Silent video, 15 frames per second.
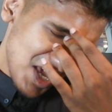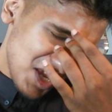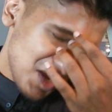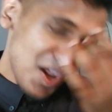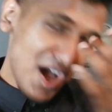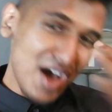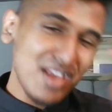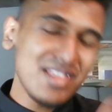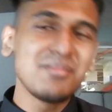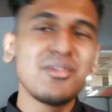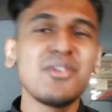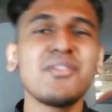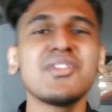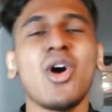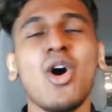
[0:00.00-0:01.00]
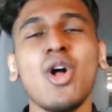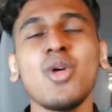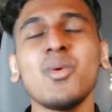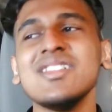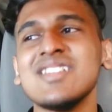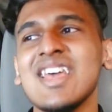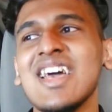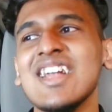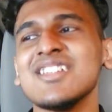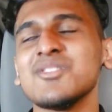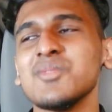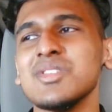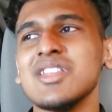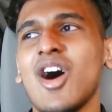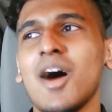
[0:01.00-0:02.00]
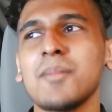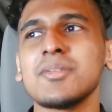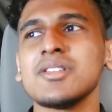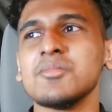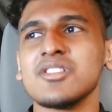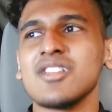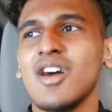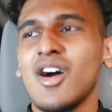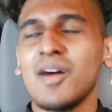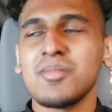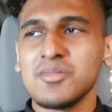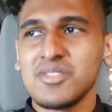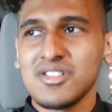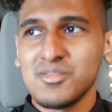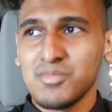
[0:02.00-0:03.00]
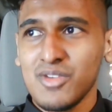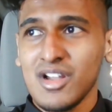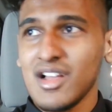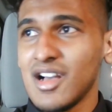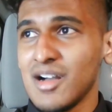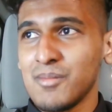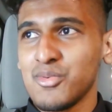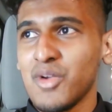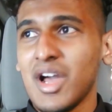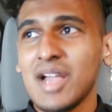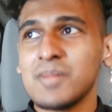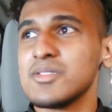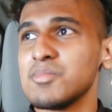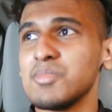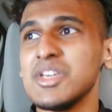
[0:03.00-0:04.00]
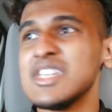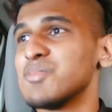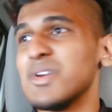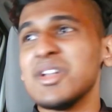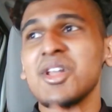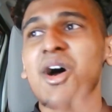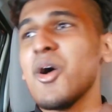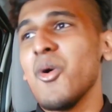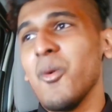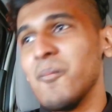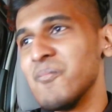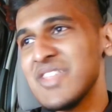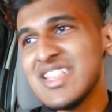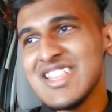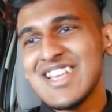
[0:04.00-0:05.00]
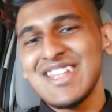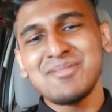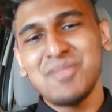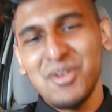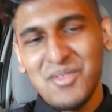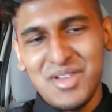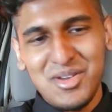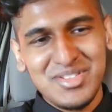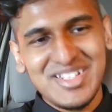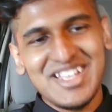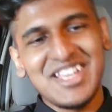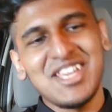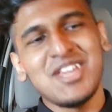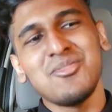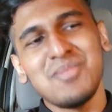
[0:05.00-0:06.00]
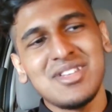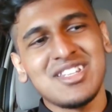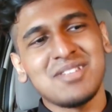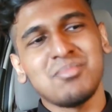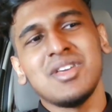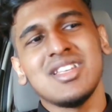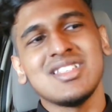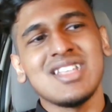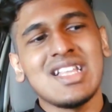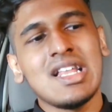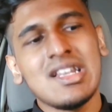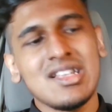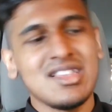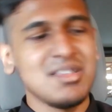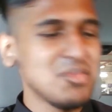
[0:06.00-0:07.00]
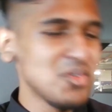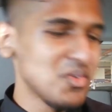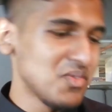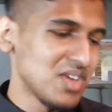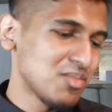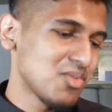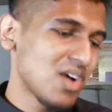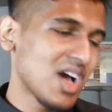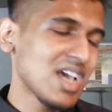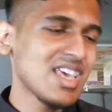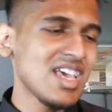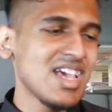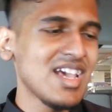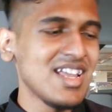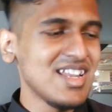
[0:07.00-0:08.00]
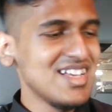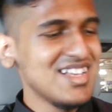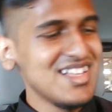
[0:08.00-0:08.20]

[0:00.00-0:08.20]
you know how the movie always ends with Optimus Prime speech? But no, in this movie, it was a human speech at the end of the movie, bro. I can't.